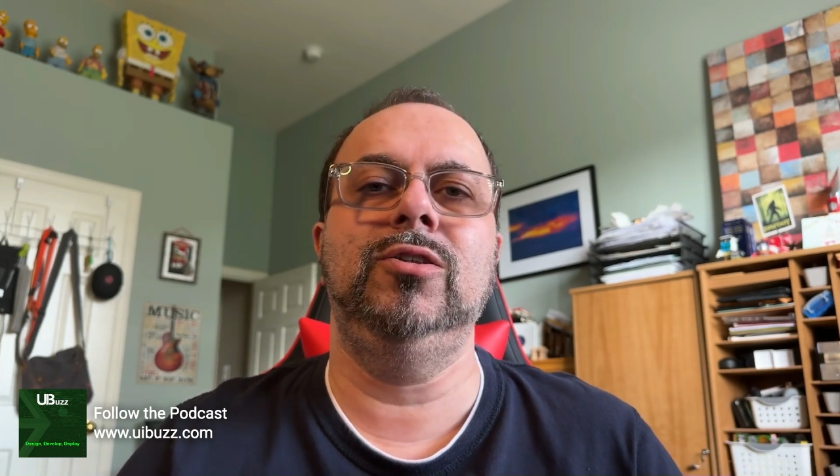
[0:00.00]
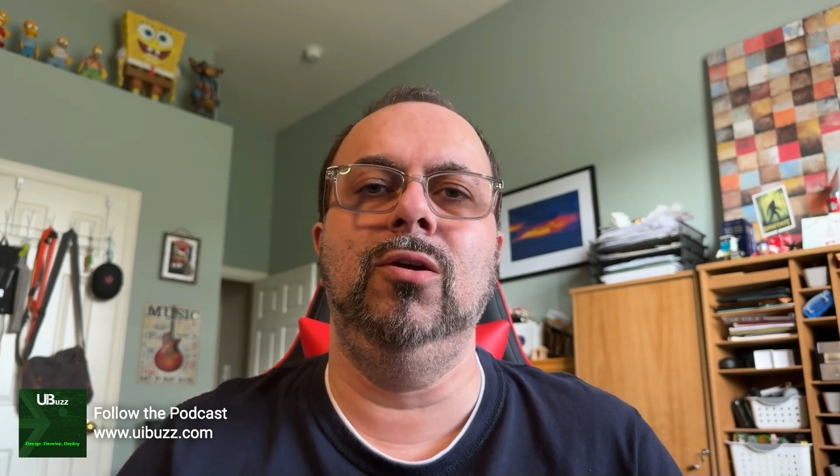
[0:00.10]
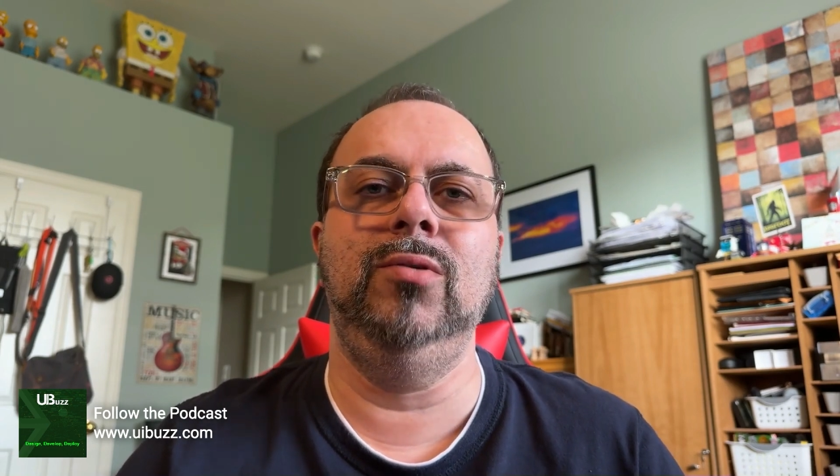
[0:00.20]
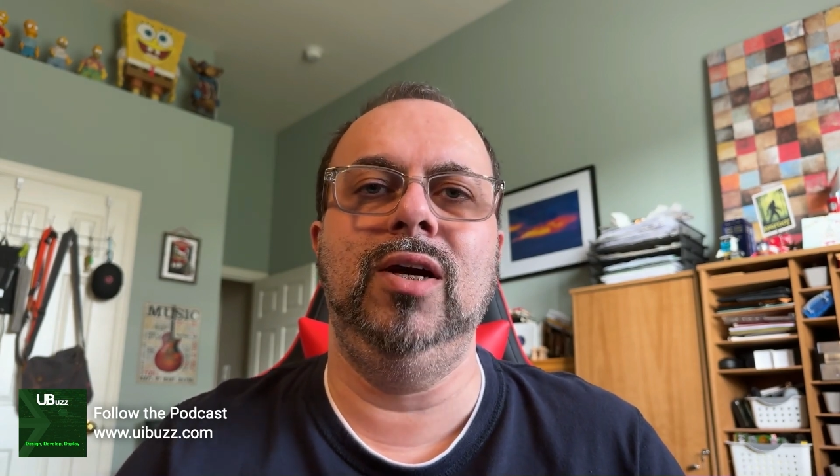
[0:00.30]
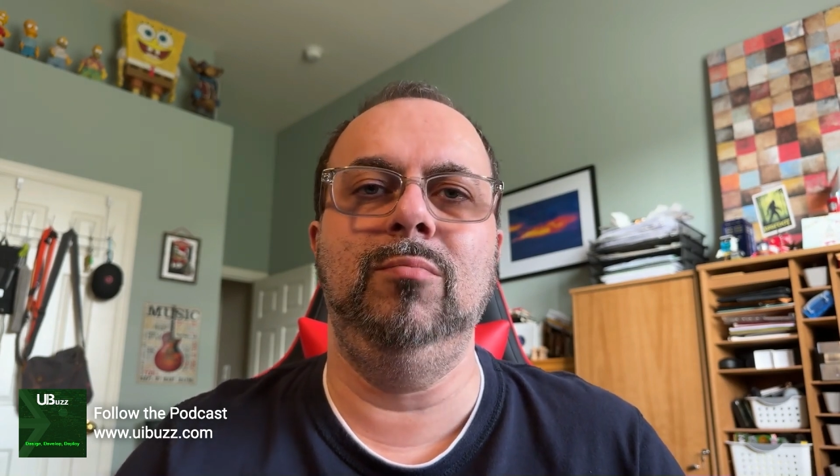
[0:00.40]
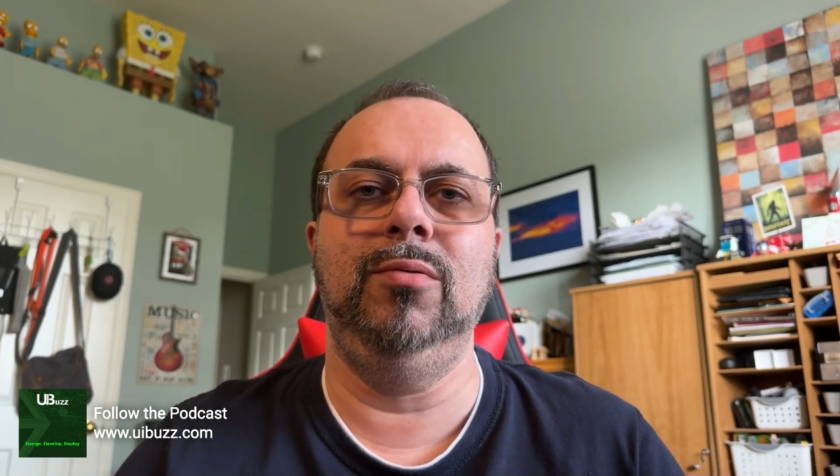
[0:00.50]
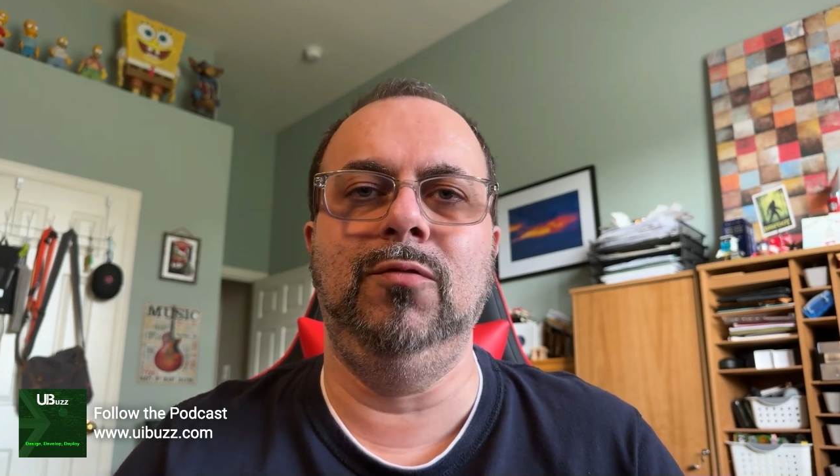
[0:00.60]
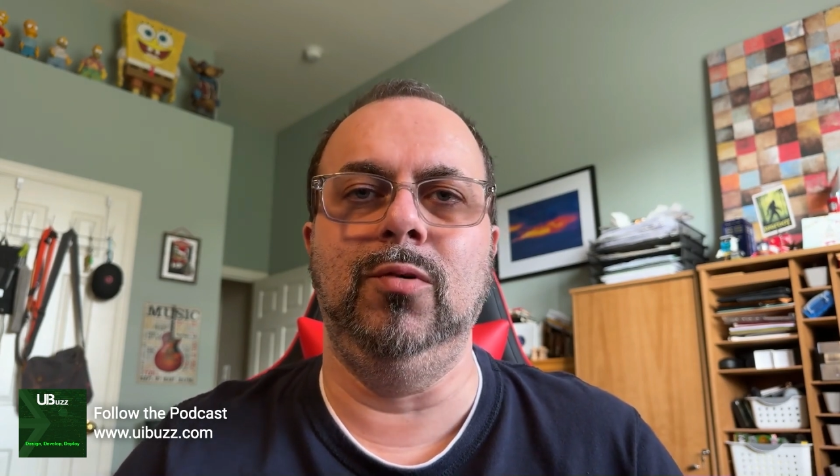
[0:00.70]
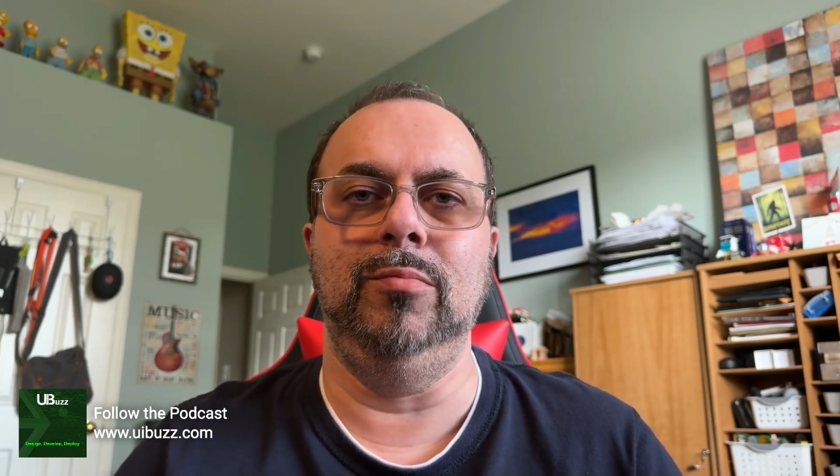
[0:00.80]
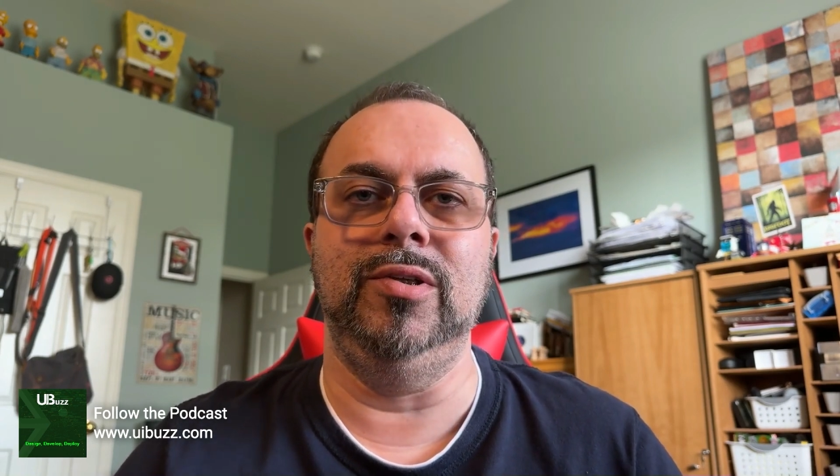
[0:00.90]
slow down
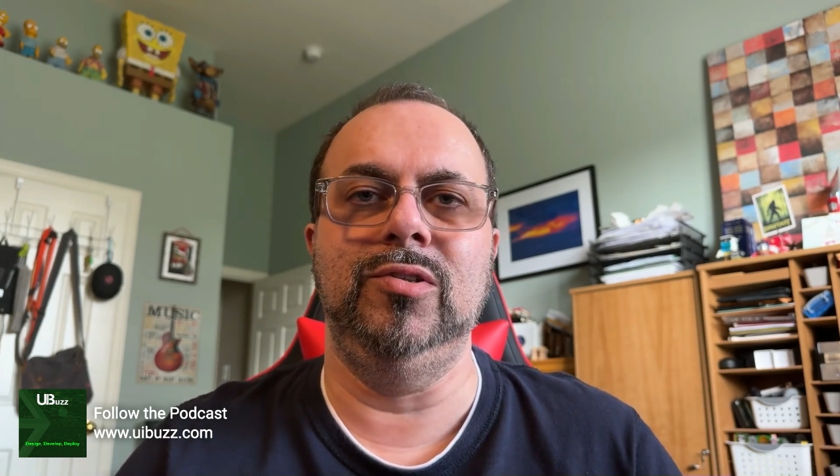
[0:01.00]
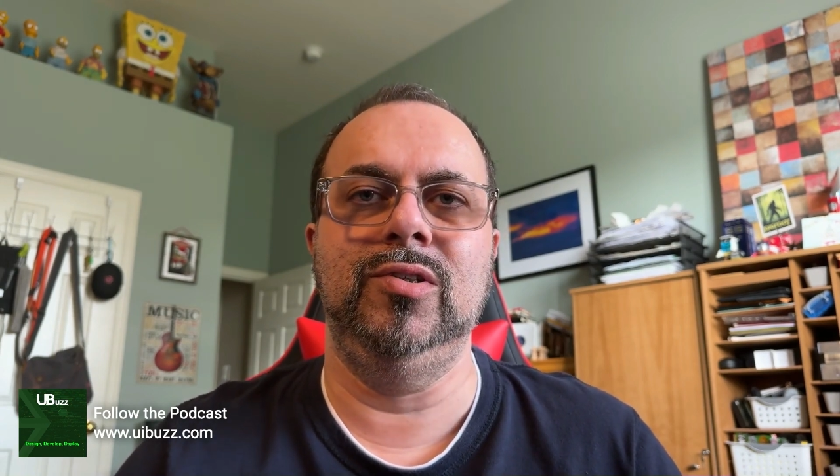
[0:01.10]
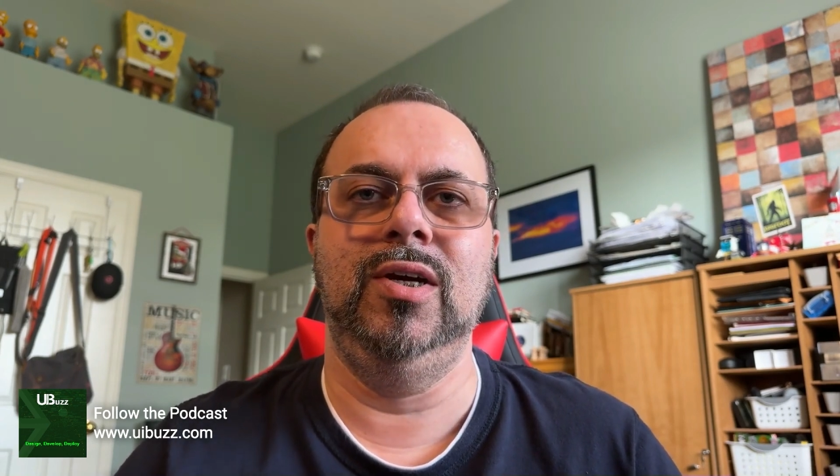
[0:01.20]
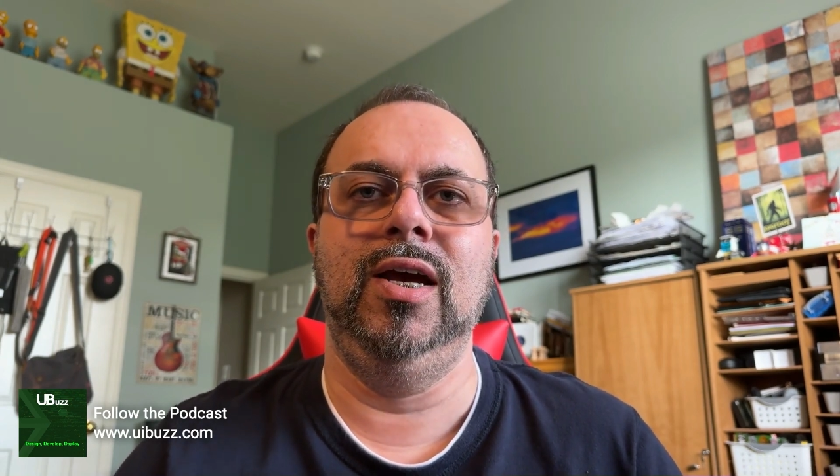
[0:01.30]
performance.